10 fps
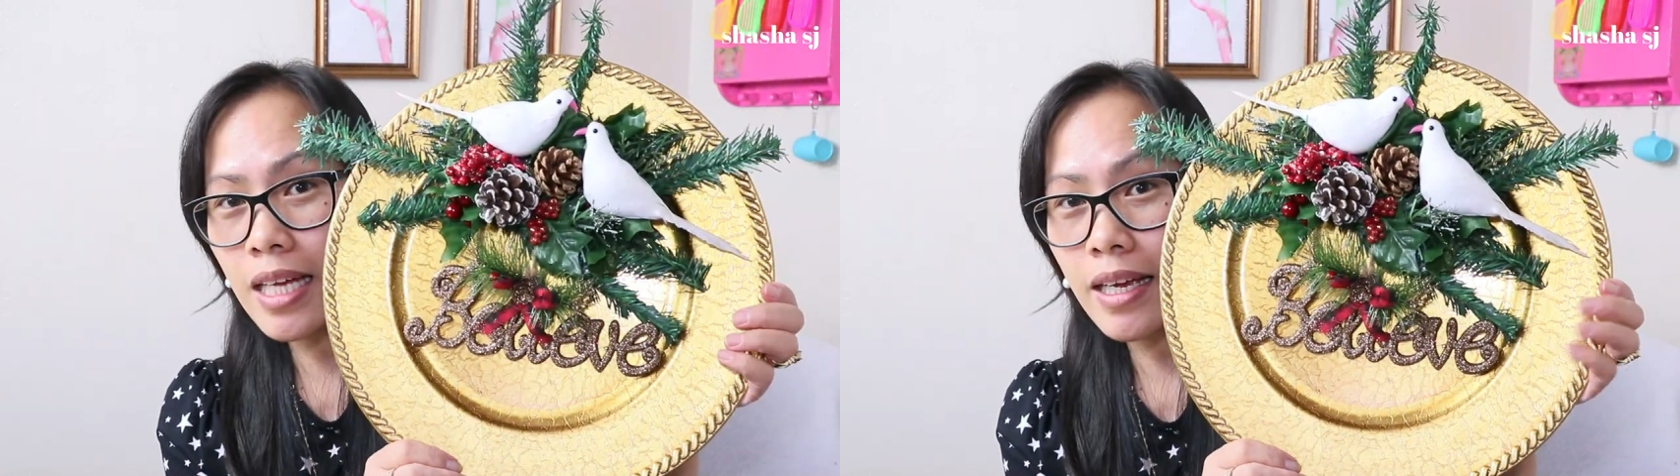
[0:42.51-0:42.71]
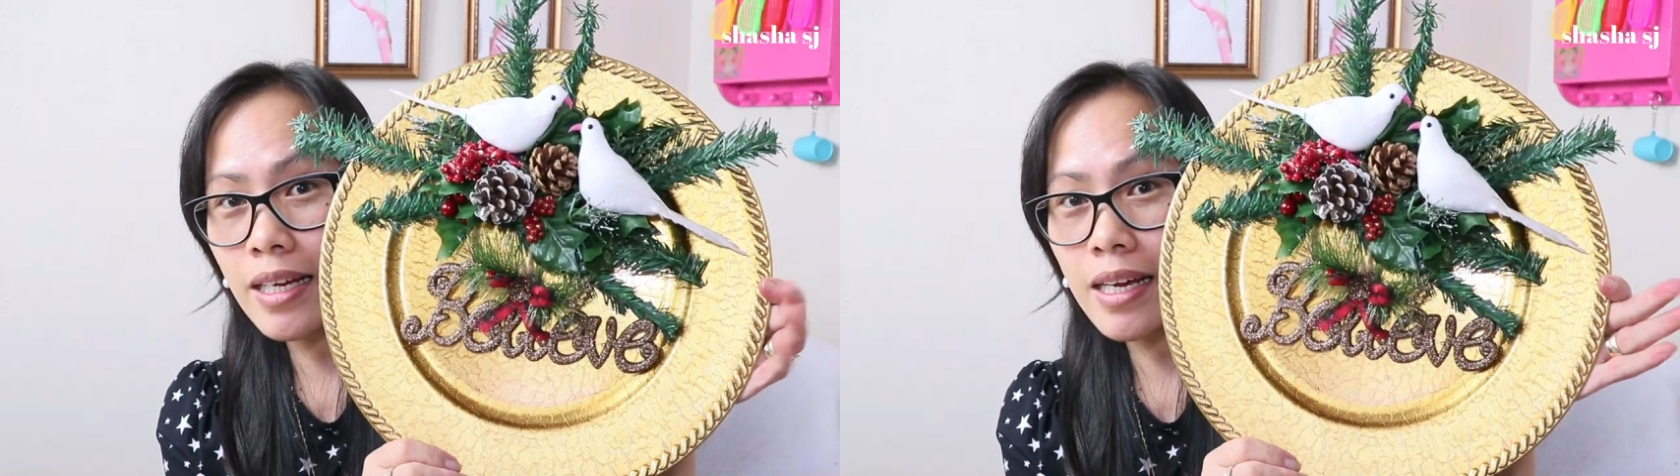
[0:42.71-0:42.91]

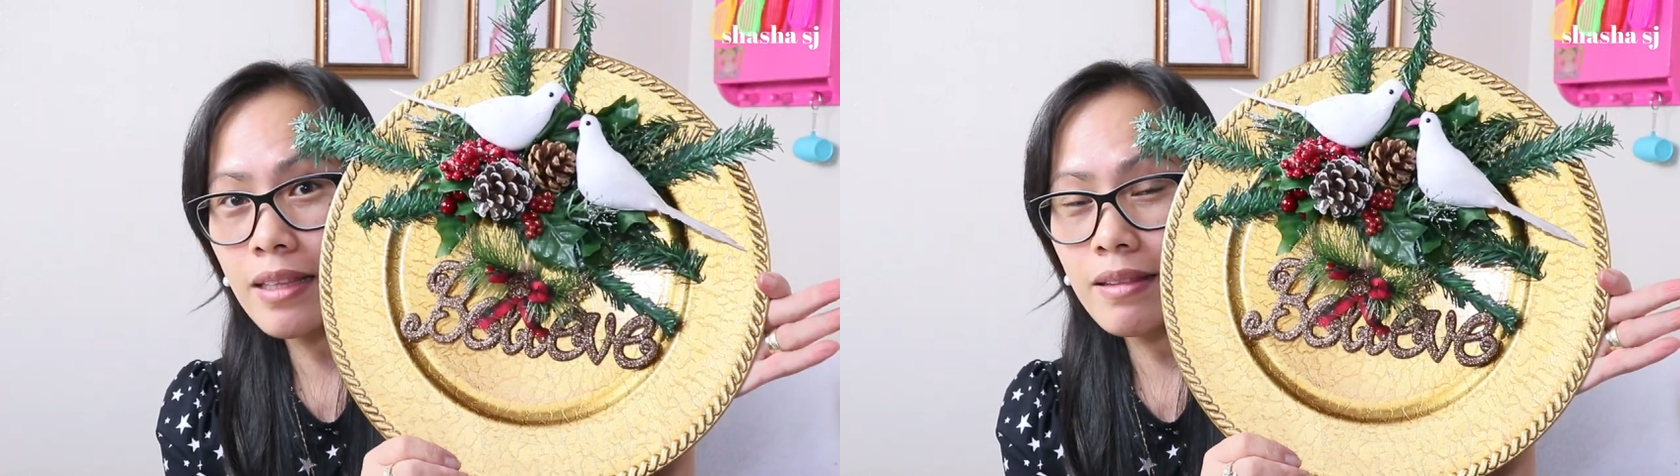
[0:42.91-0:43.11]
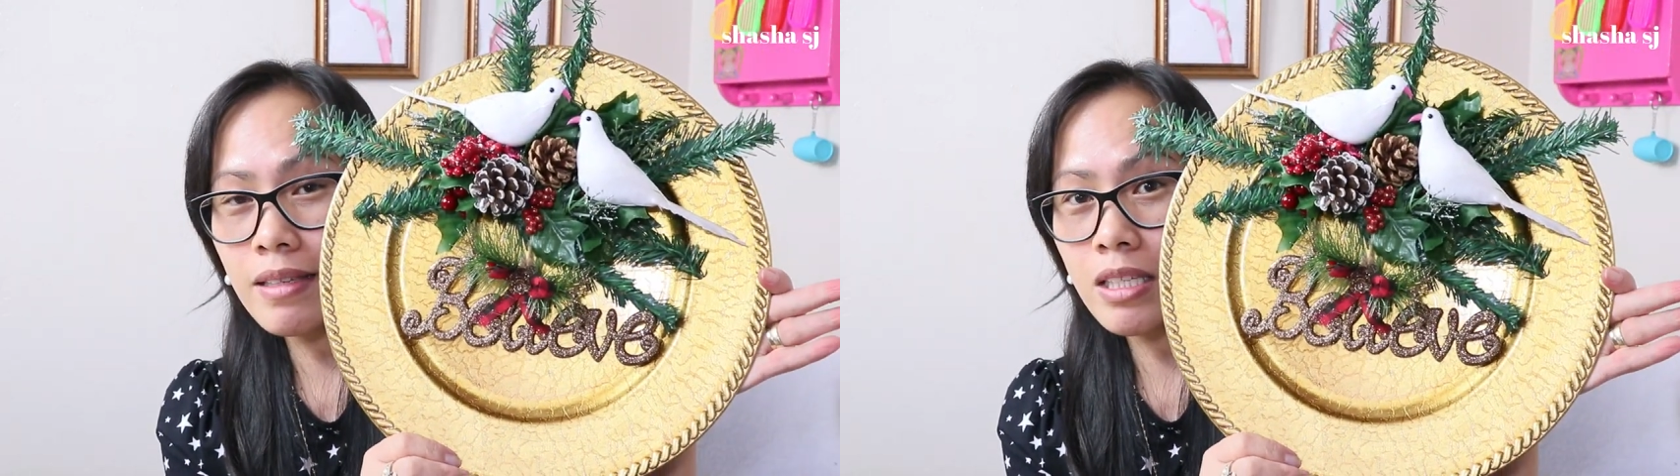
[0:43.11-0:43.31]
I
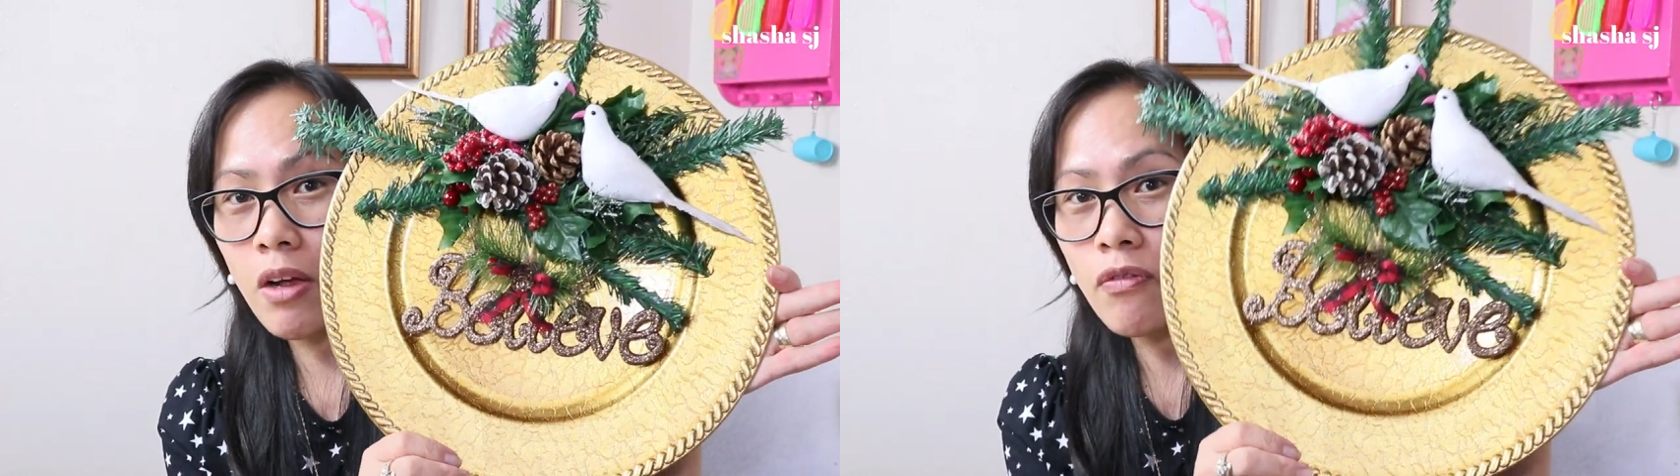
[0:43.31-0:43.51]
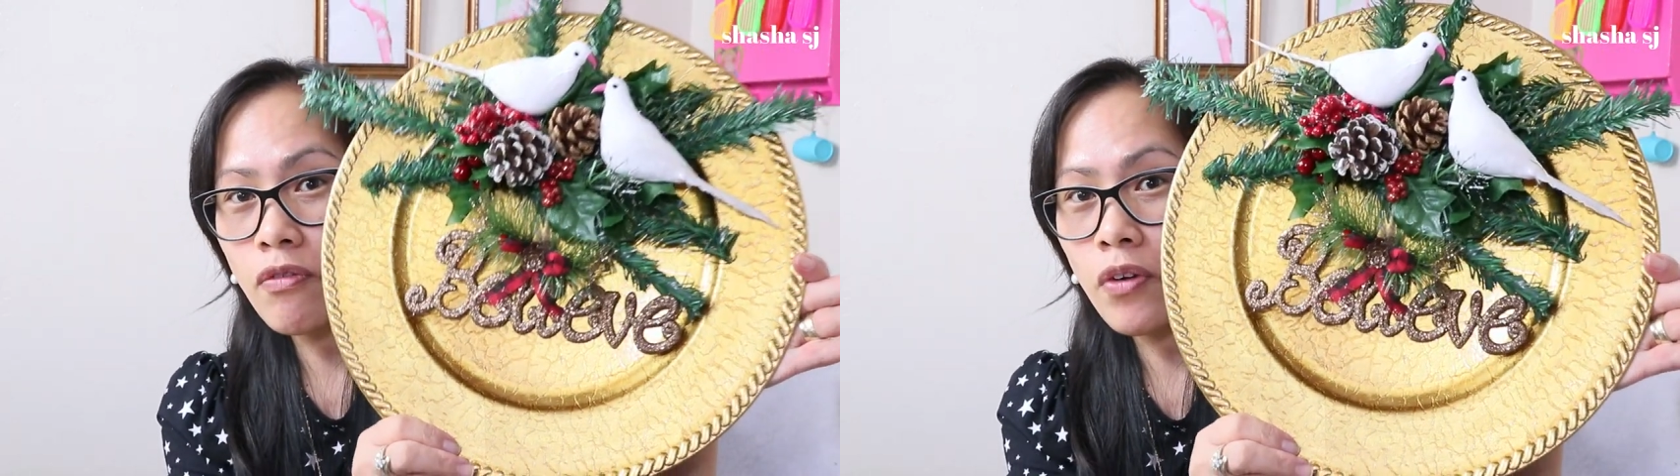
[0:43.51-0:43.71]
got this
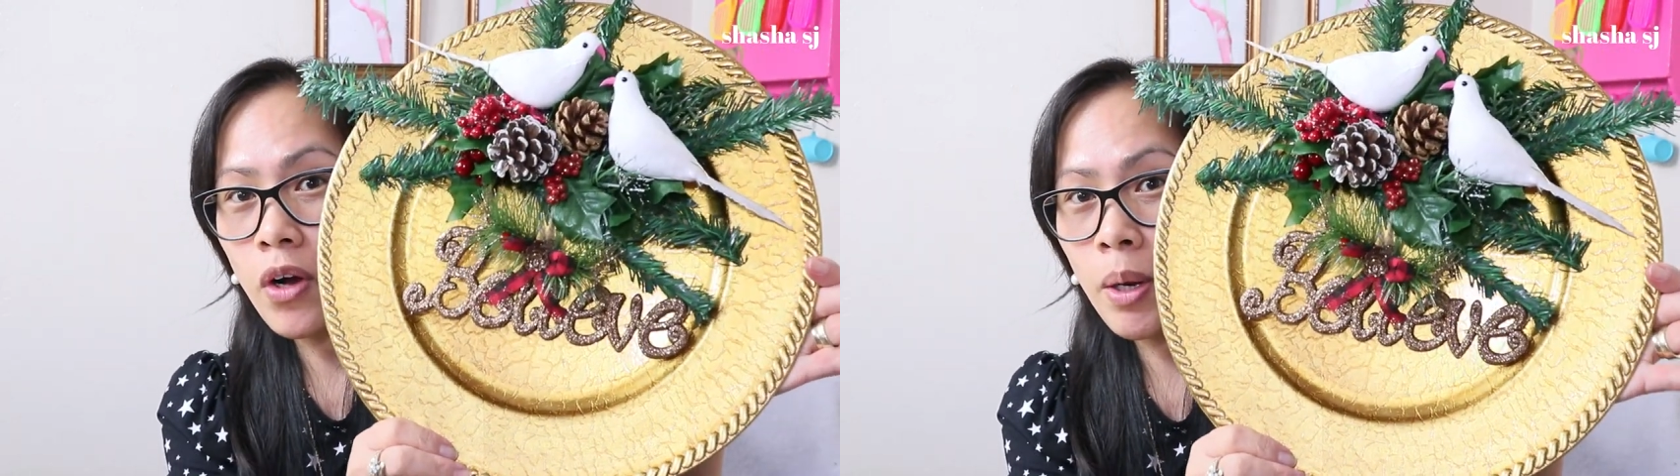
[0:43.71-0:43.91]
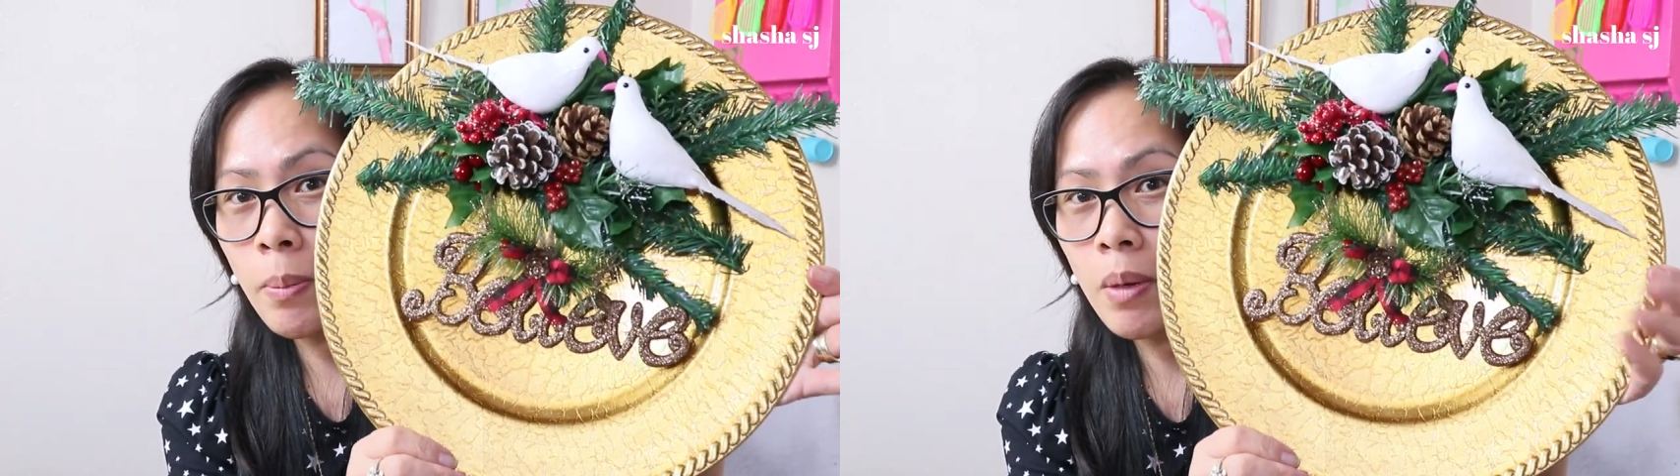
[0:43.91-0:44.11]

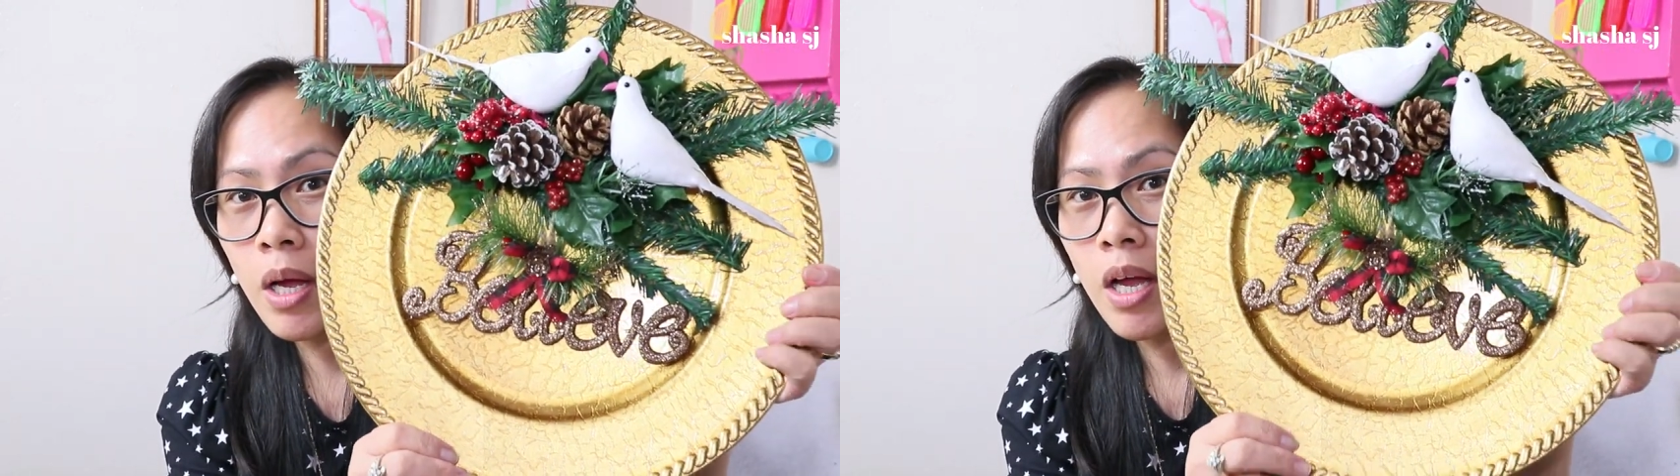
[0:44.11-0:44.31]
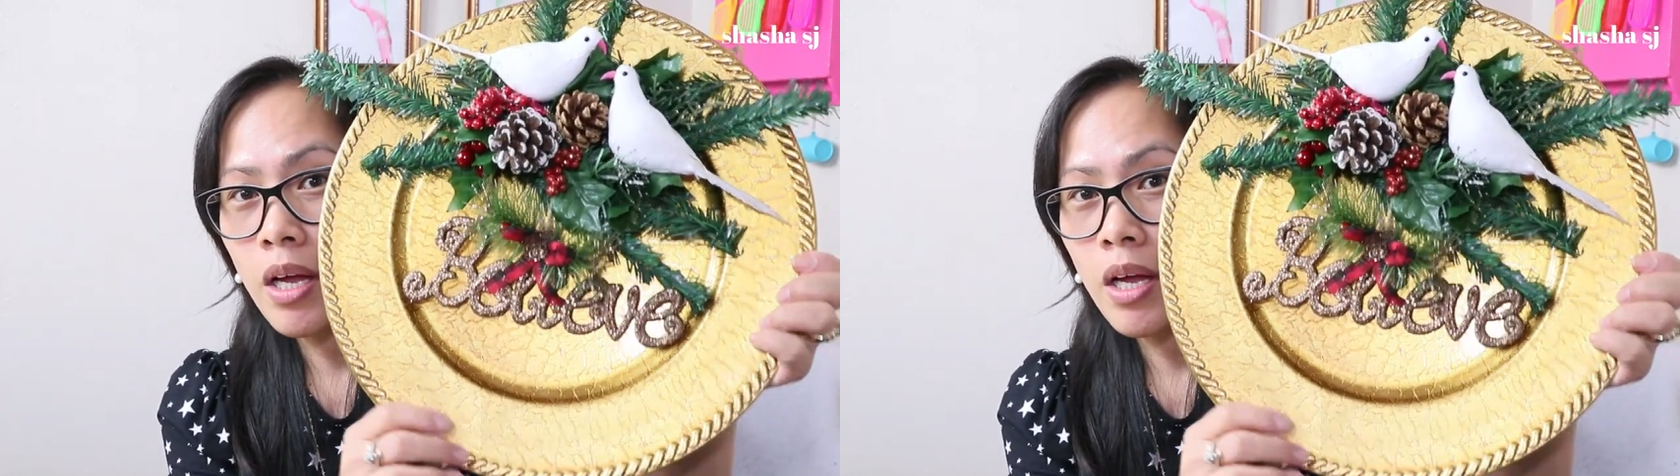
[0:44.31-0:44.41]
from